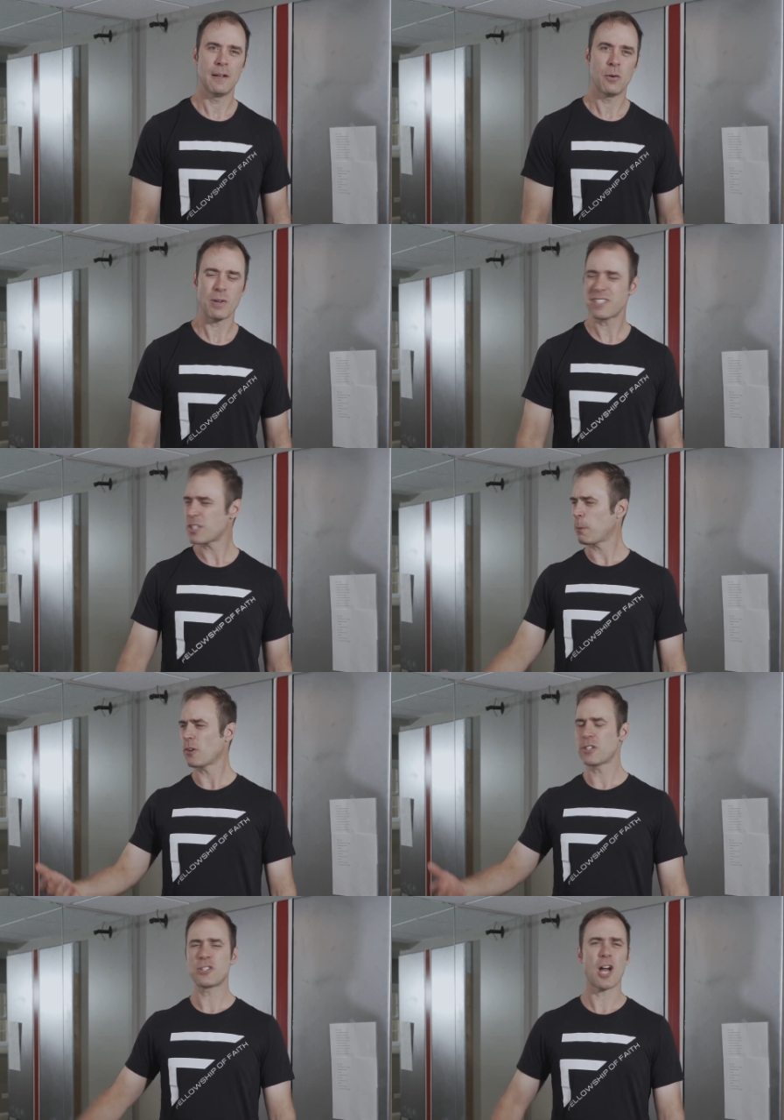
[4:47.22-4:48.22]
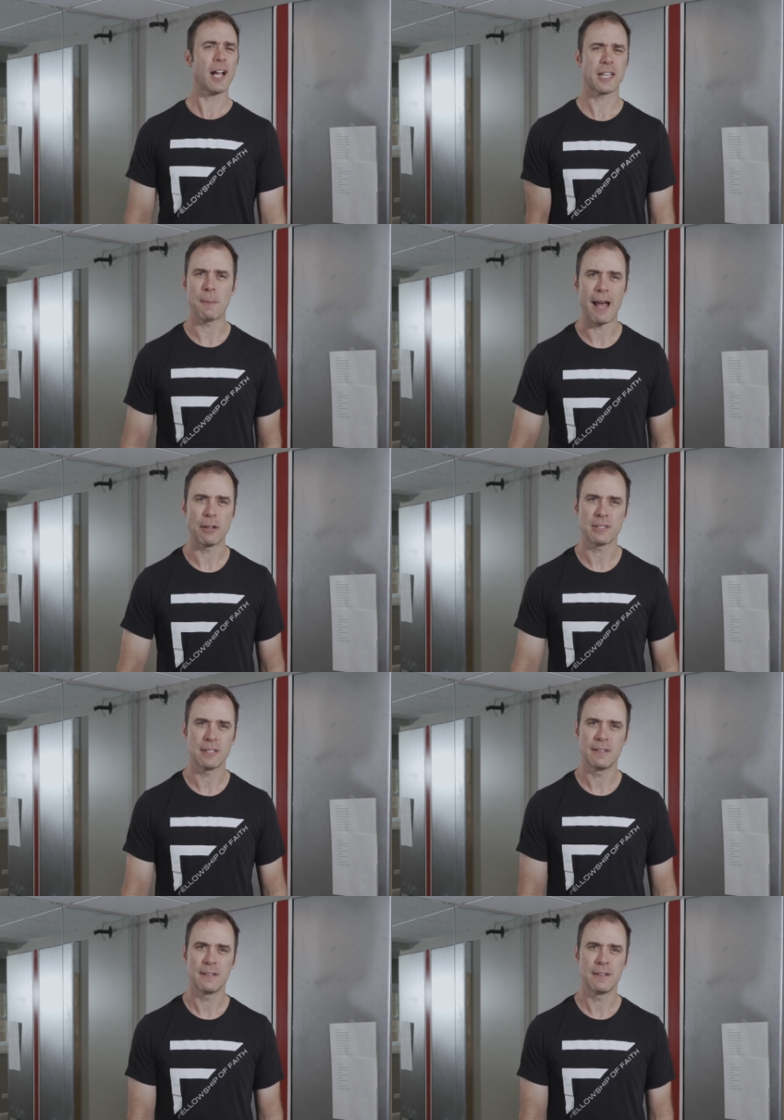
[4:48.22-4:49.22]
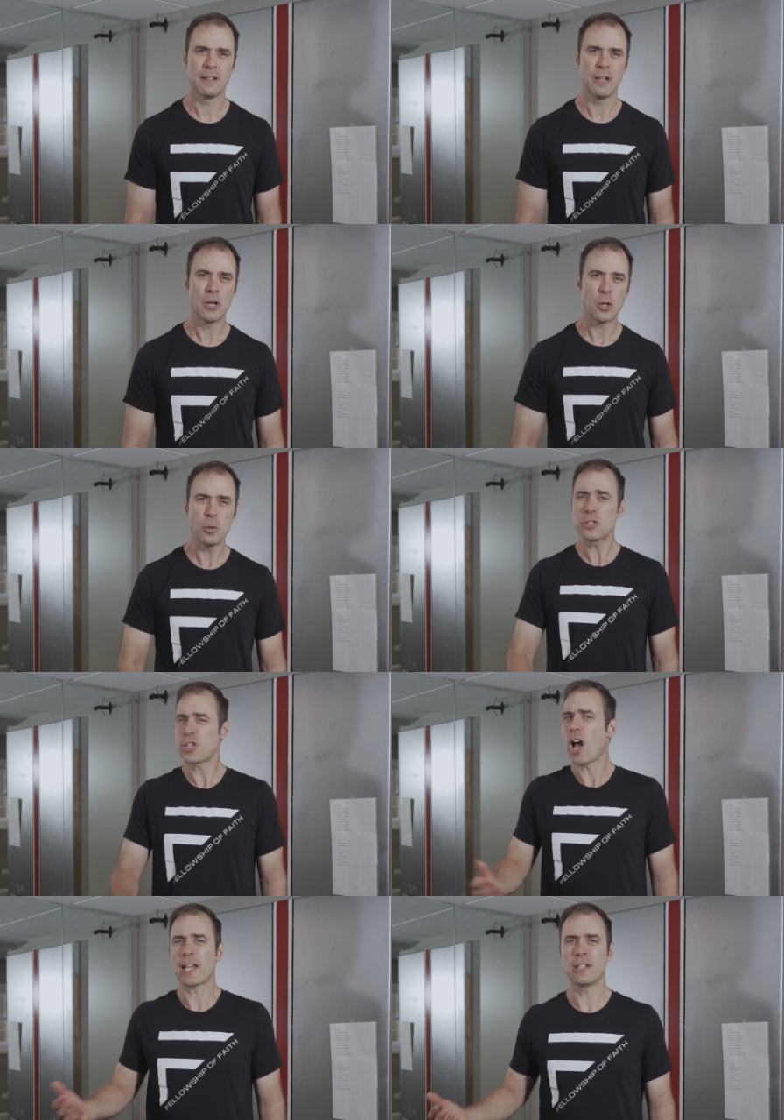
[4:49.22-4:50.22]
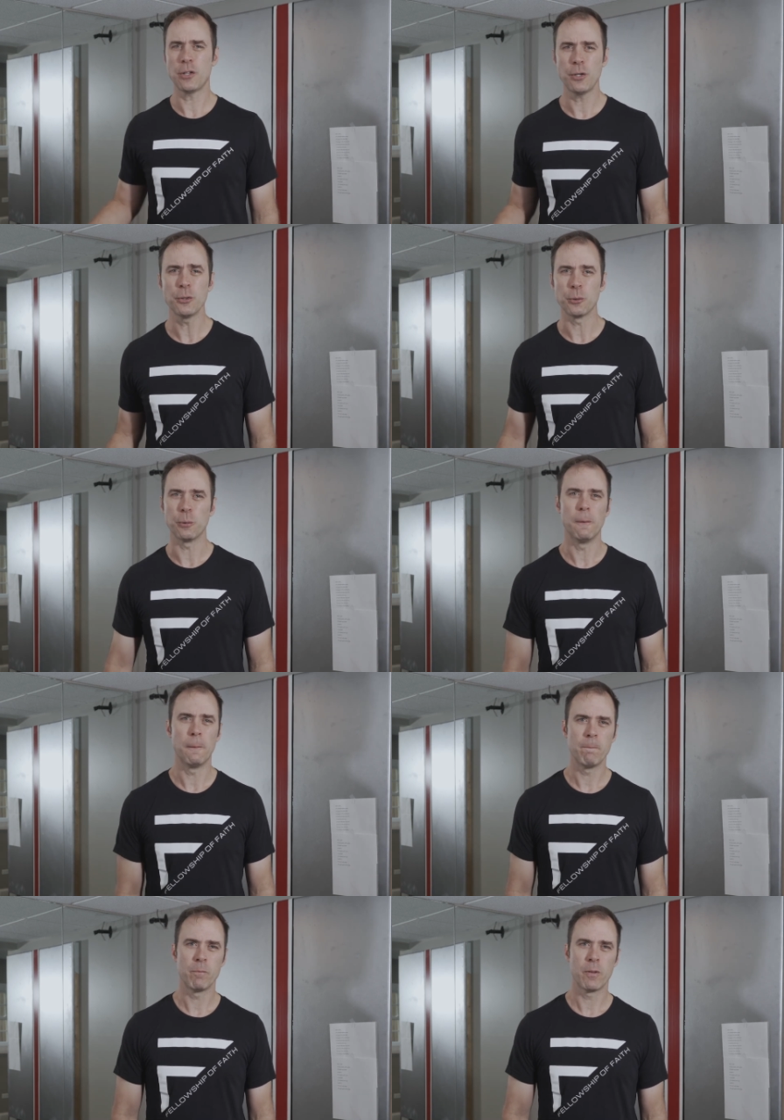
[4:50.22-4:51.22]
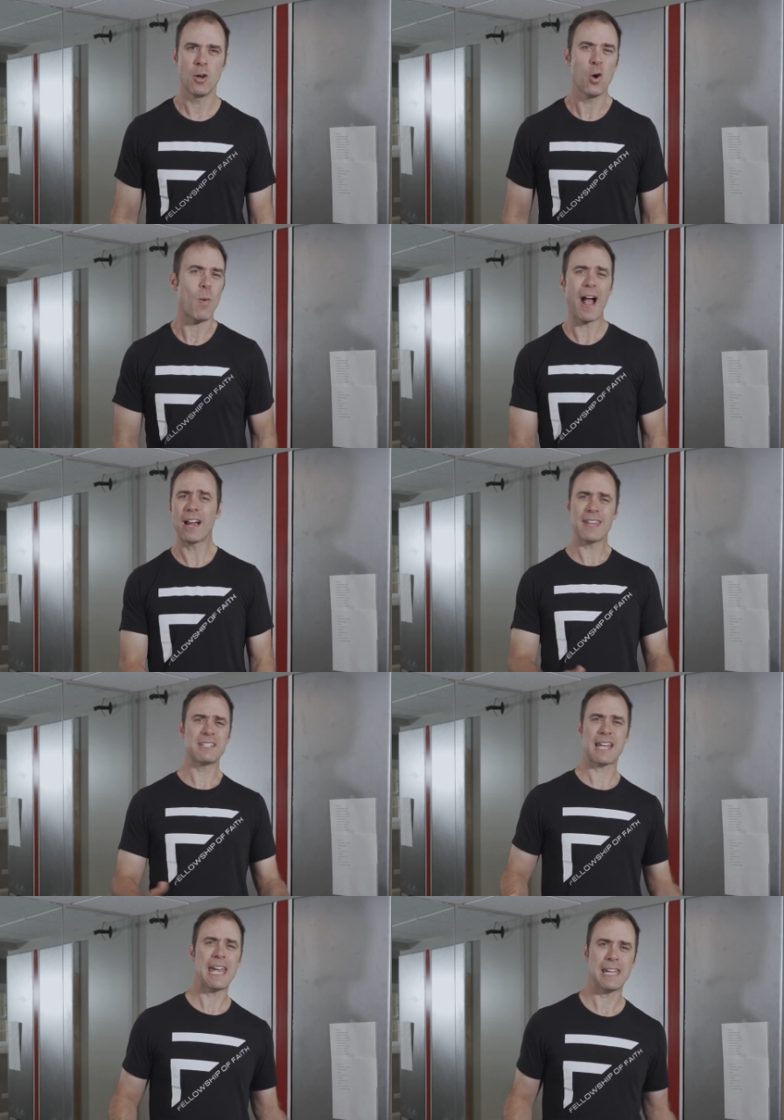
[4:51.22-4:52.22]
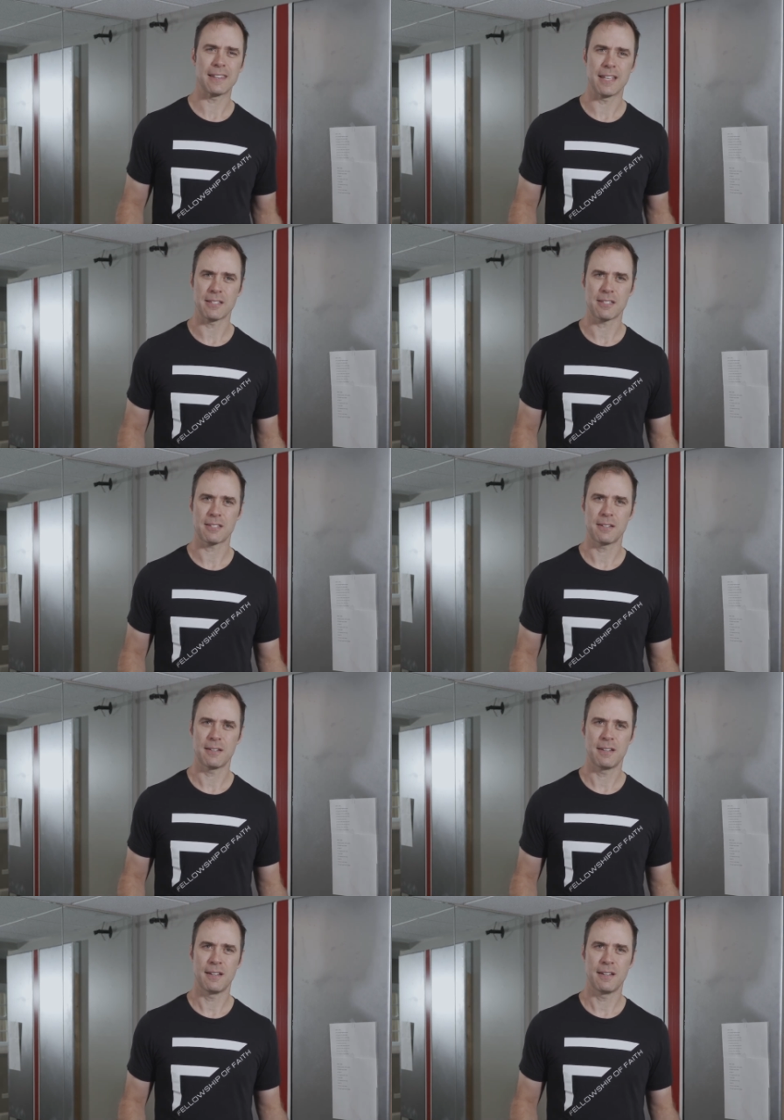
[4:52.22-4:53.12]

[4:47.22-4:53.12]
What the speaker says: What's this person talking about? Who's talking to who? Why are they saying this?